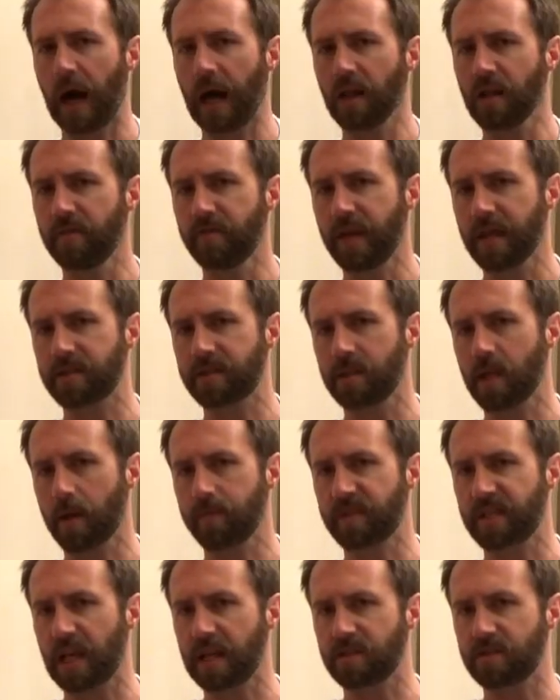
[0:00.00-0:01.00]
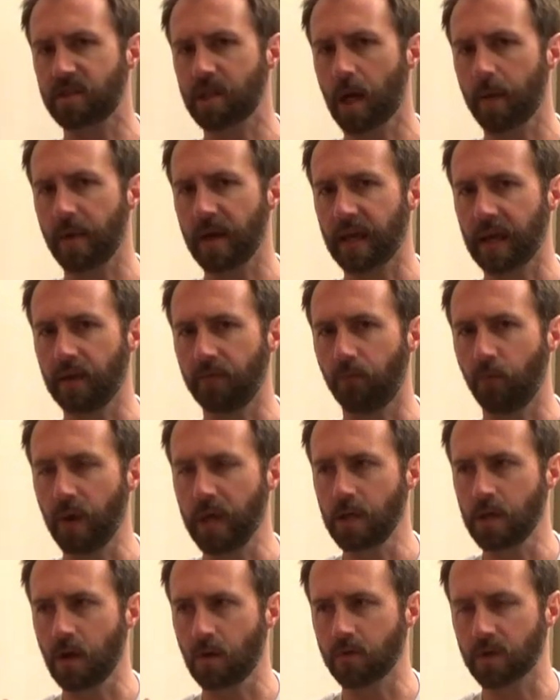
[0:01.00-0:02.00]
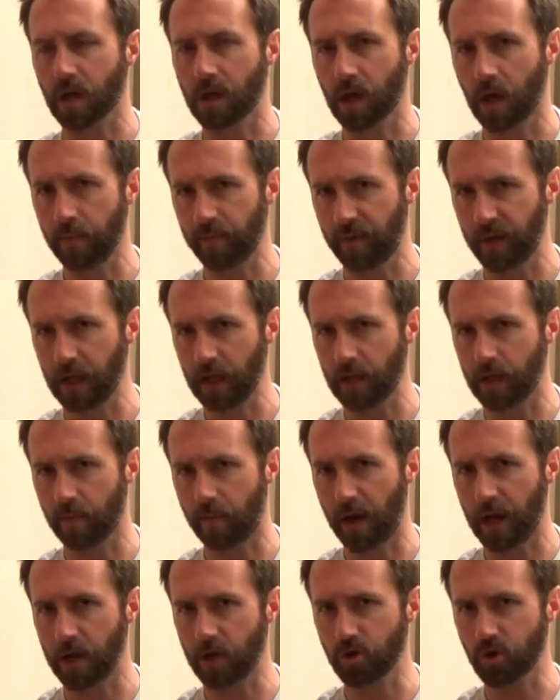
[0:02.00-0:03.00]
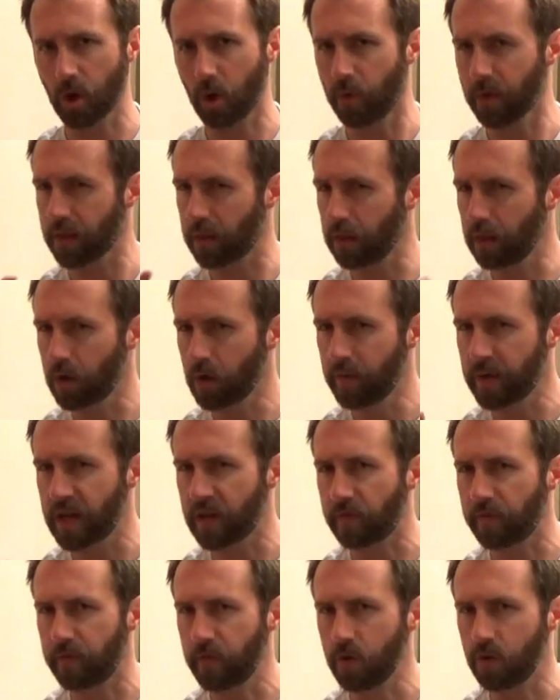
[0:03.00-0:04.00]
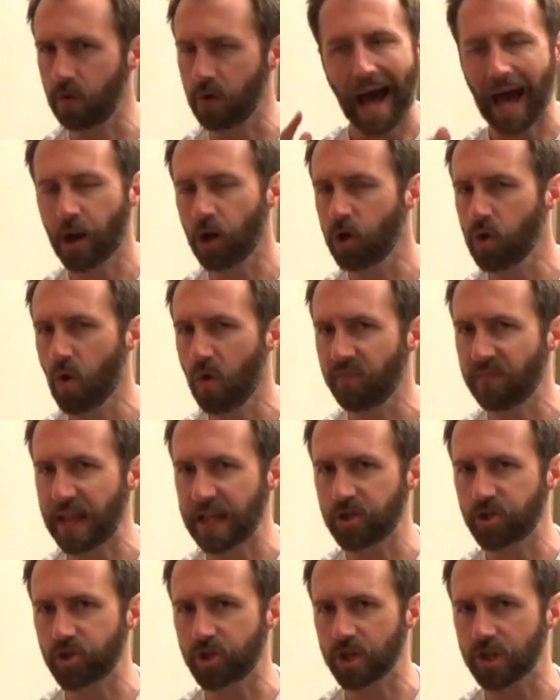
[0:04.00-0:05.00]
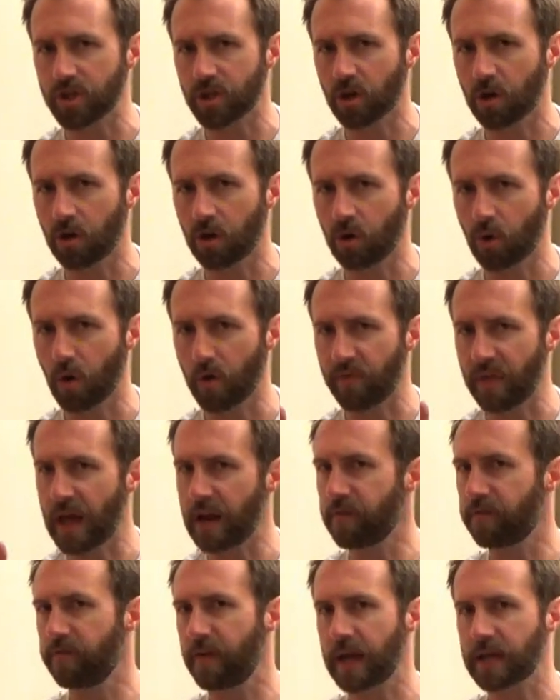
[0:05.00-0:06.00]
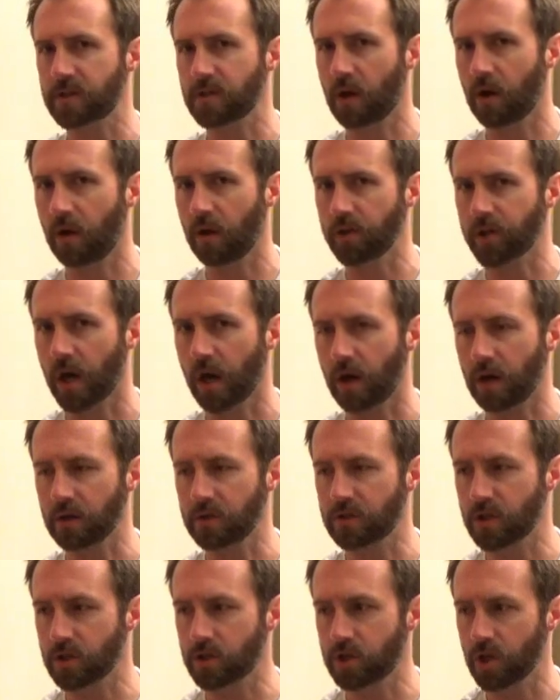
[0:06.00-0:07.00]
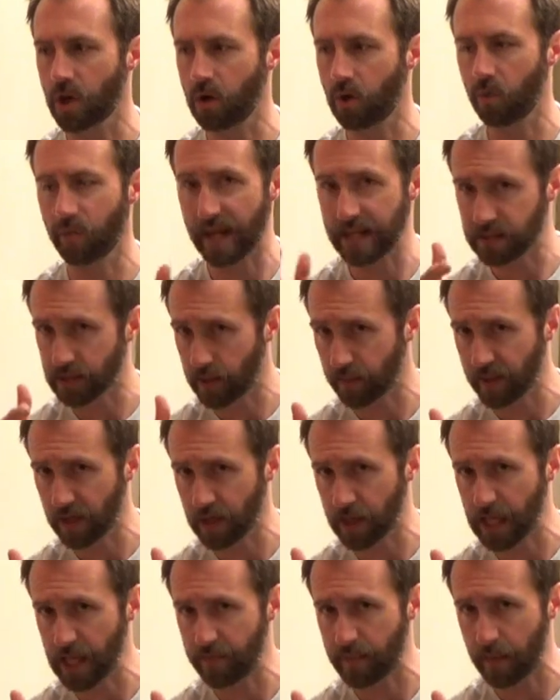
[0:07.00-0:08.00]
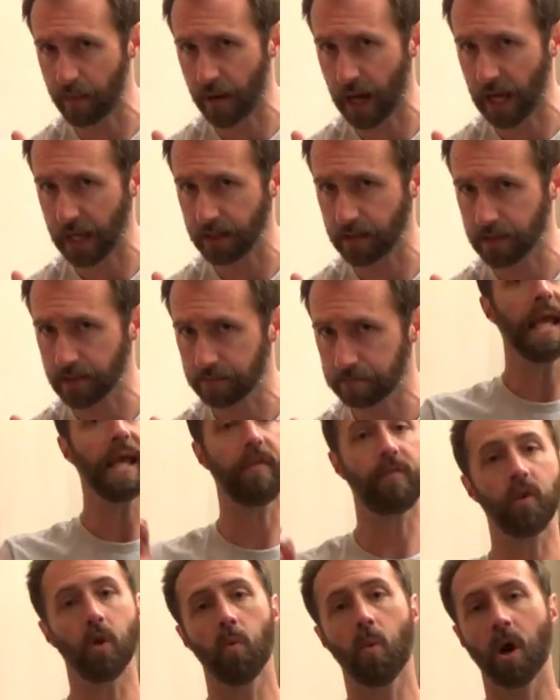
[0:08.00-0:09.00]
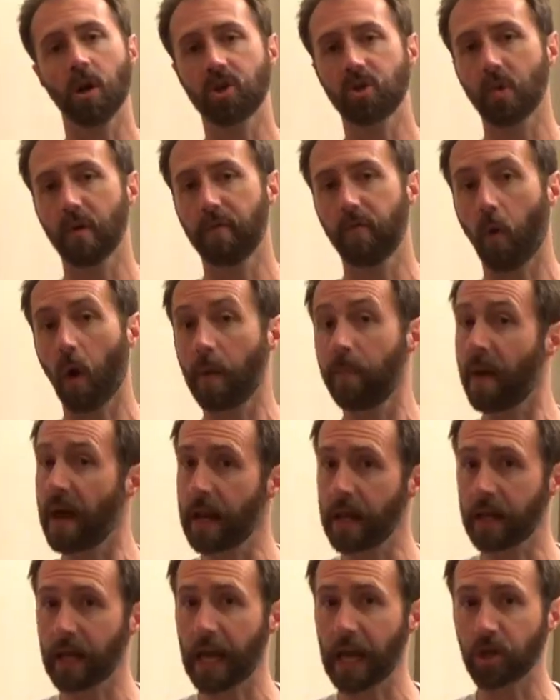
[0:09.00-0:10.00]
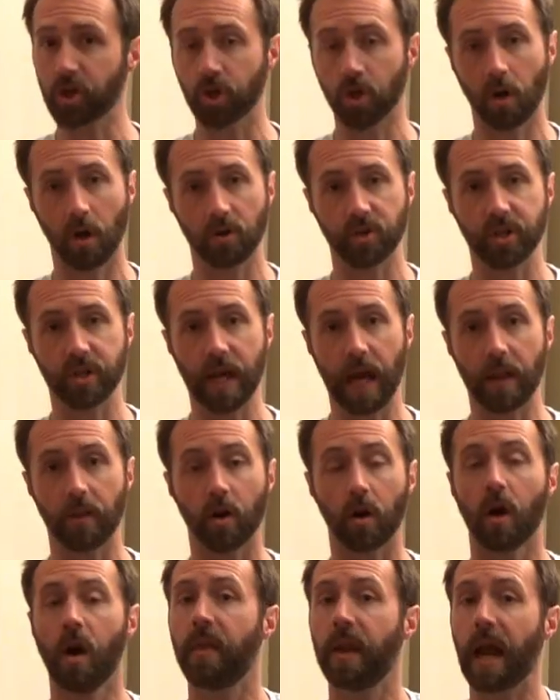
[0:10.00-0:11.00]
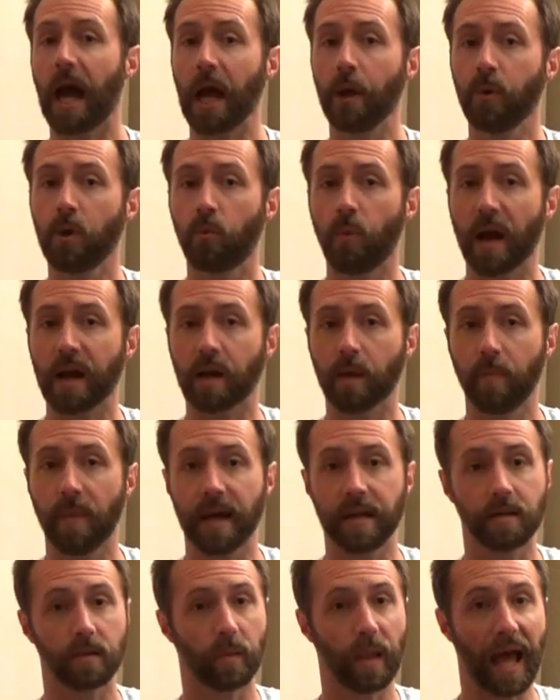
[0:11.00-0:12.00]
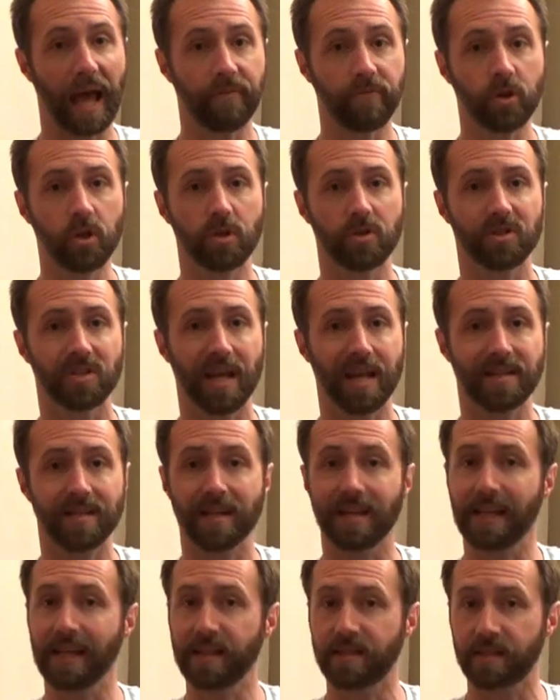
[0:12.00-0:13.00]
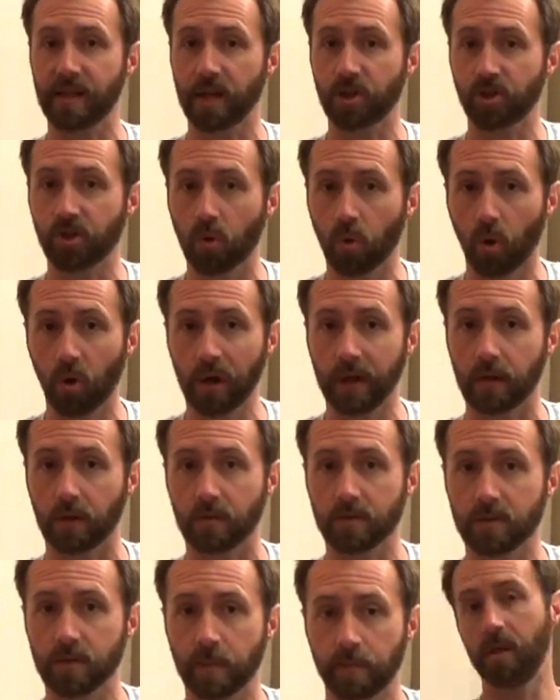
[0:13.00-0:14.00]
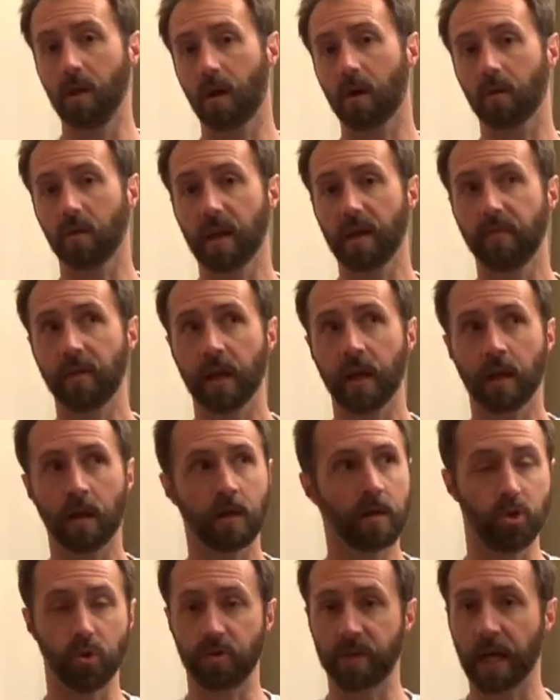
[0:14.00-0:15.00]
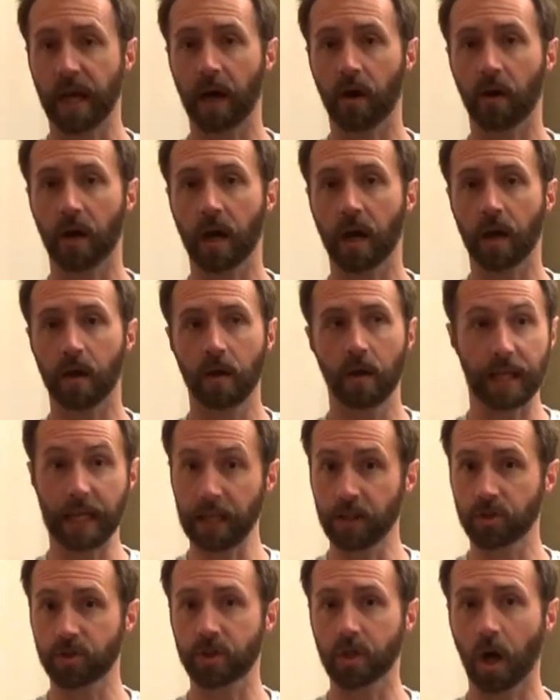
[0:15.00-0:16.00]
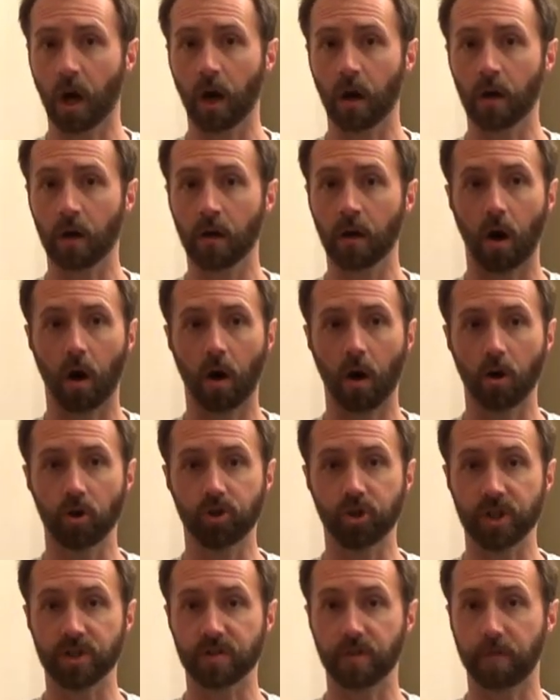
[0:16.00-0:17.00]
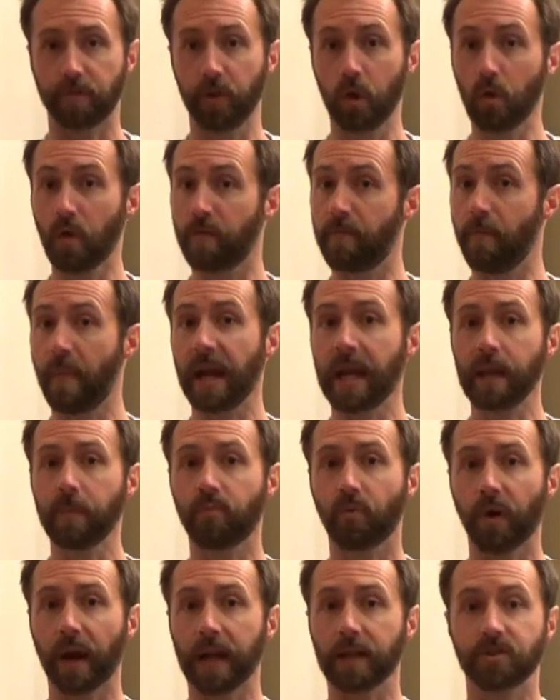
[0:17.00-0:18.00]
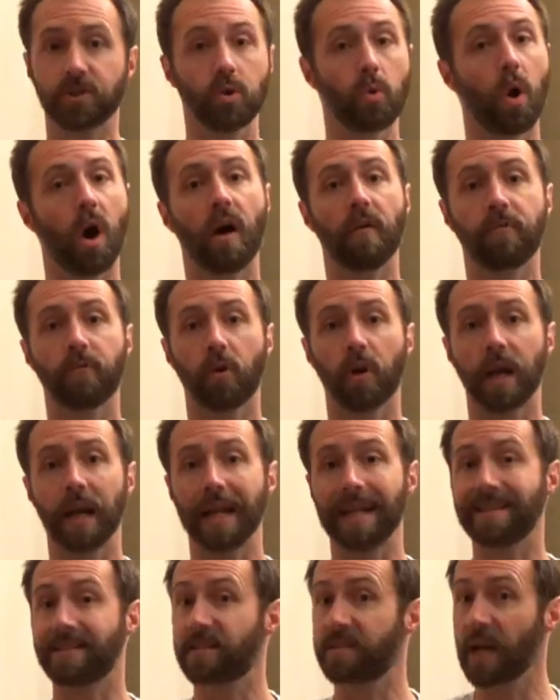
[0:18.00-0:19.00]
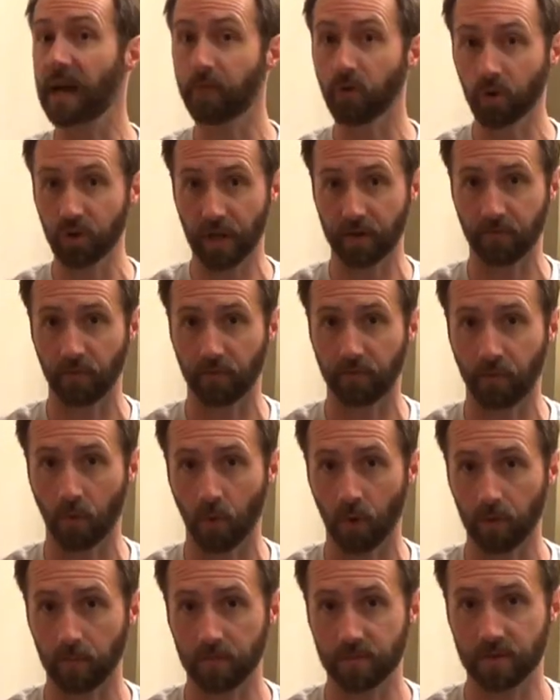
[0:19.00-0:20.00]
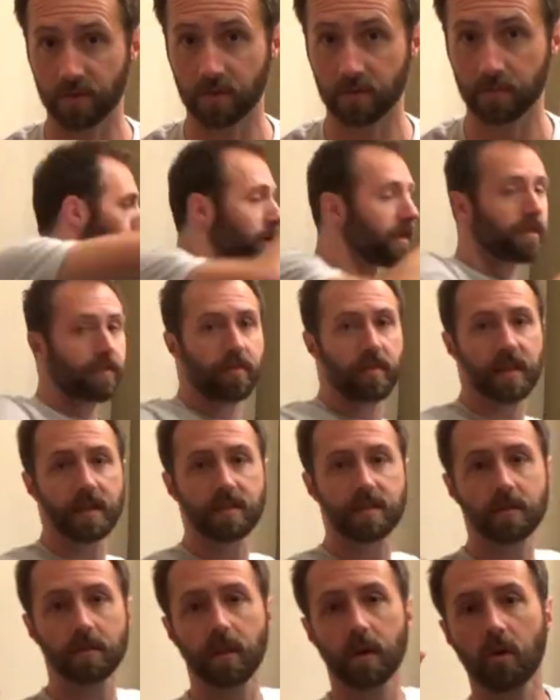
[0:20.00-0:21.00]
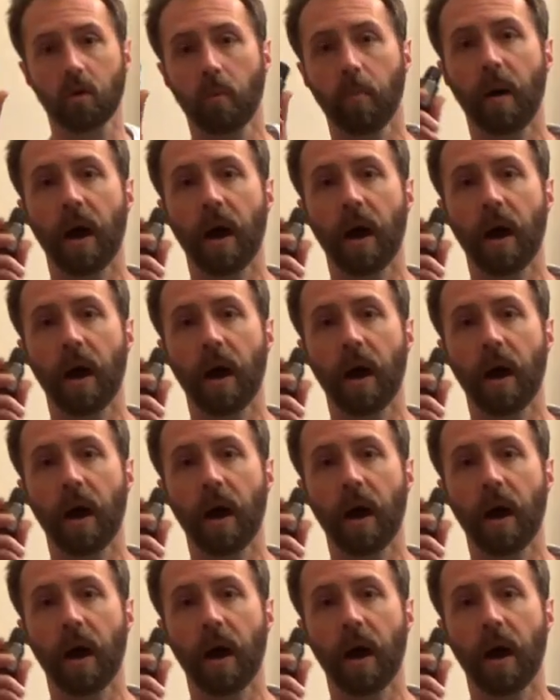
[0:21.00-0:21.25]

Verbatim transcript: Olive gets an upset stomach if we don't accompany the Benadryl with a little bit of food. I don't know if that's just her or if that affects all dogs, so that's something to keep in mind. If you want to avoid medication altogether, then I would recommend lavender-scented essential oils. Young Living, DoTerra, Eden's Garden are just a few of many brands who offer it in several different forms. With this little